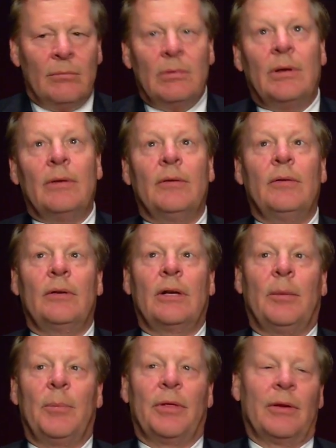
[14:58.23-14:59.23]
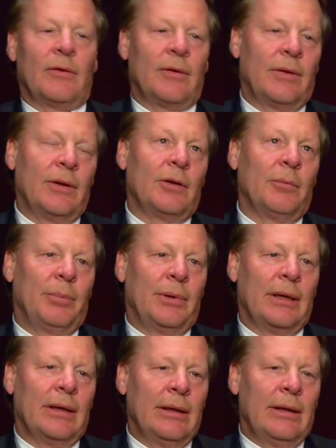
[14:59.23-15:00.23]
Well, there's a couple things I think are
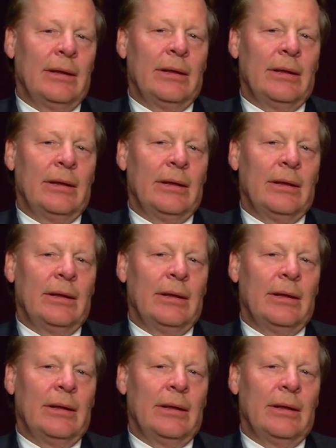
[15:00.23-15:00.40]
big.